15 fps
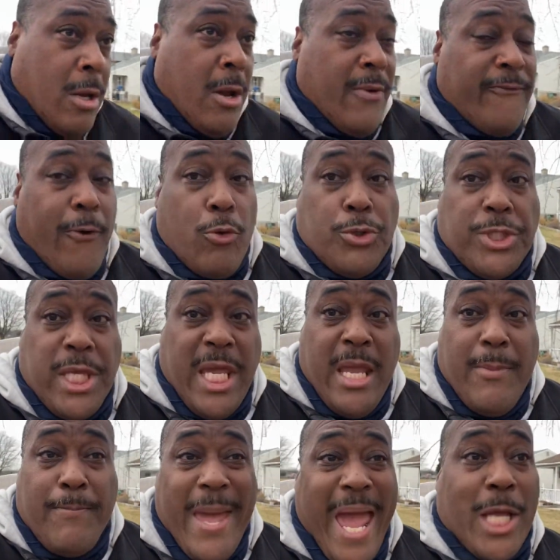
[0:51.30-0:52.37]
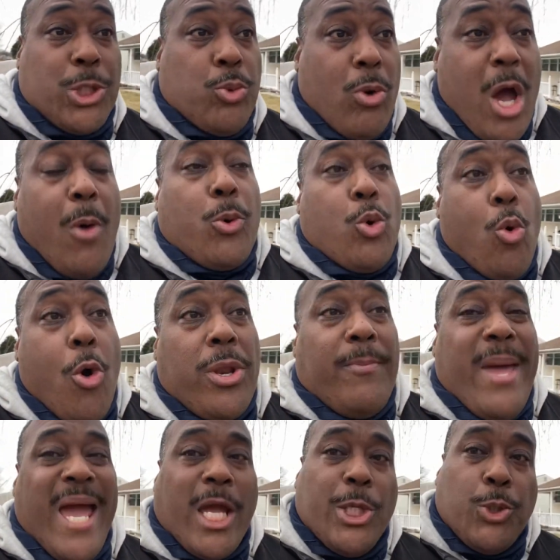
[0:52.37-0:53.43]
First team Pac-12
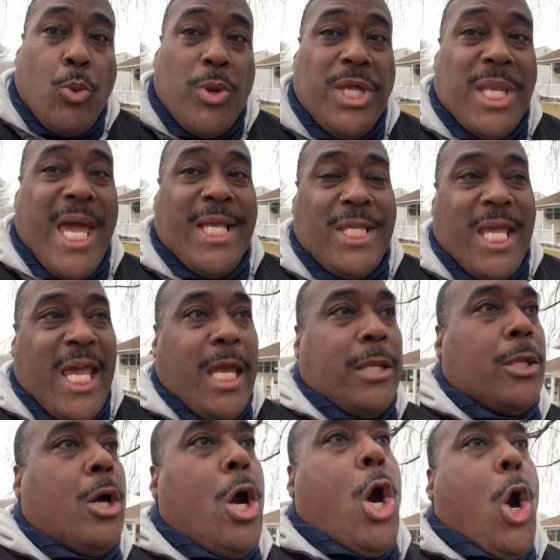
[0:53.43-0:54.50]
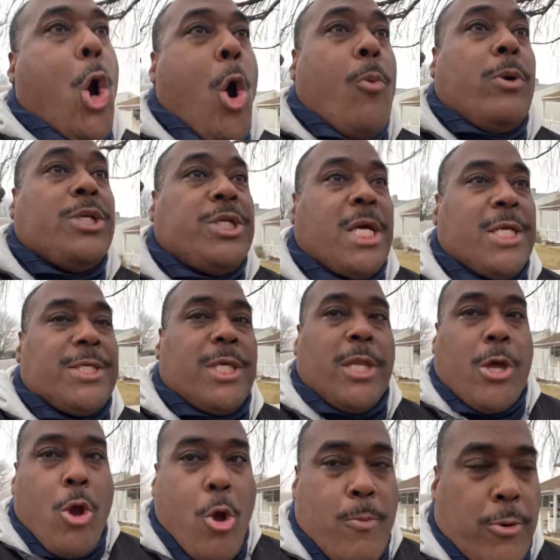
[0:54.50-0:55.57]
quarterback in 2019 over Justin
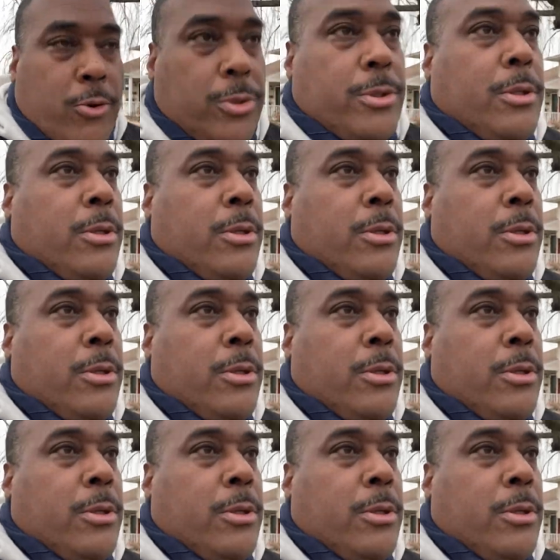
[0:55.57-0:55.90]
Herbert.